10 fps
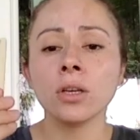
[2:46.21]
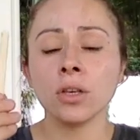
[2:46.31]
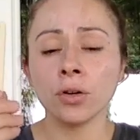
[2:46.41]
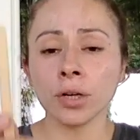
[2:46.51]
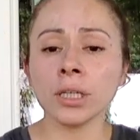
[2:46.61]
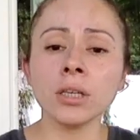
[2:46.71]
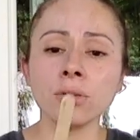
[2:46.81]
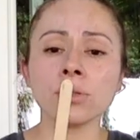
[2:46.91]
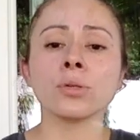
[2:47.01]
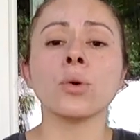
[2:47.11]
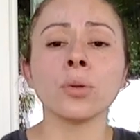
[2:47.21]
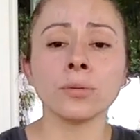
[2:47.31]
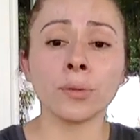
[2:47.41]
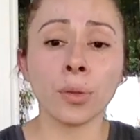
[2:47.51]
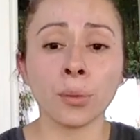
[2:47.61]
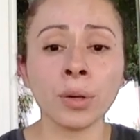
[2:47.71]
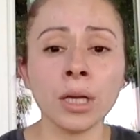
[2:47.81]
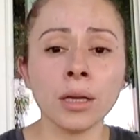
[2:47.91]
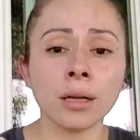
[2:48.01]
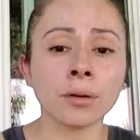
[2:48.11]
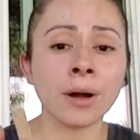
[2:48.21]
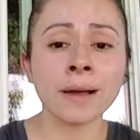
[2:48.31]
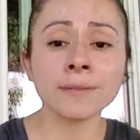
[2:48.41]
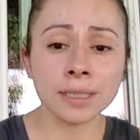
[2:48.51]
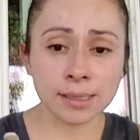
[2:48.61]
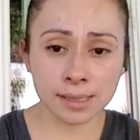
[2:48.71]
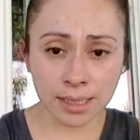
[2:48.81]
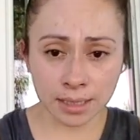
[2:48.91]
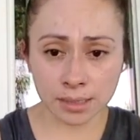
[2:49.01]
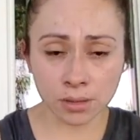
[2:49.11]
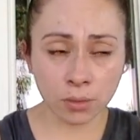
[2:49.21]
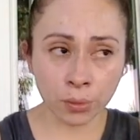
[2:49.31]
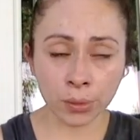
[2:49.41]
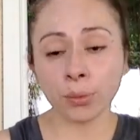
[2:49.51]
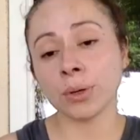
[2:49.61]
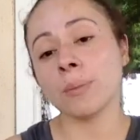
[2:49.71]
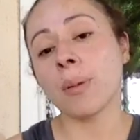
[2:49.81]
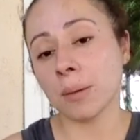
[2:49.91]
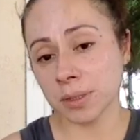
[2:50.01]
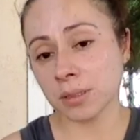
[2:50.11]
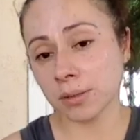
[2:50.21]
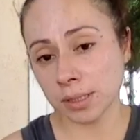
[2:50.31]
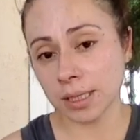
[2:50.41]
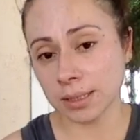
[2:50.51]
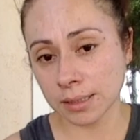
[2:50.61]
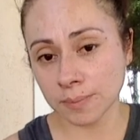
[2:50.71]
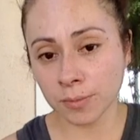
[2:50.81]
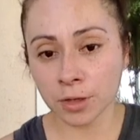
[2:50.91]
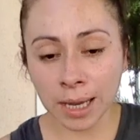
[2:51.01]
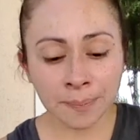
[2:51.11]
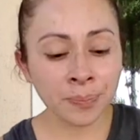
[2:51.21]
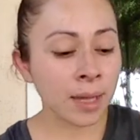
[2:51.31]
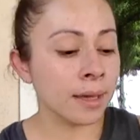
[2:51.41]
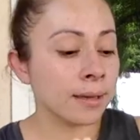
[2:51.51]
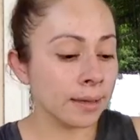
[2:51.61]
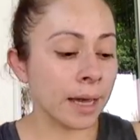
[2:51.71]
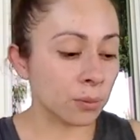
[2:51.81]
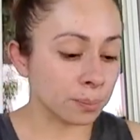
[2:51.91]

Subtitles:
You're going to use a total of three crafting sticks or three popsicle sticks, okay? Now,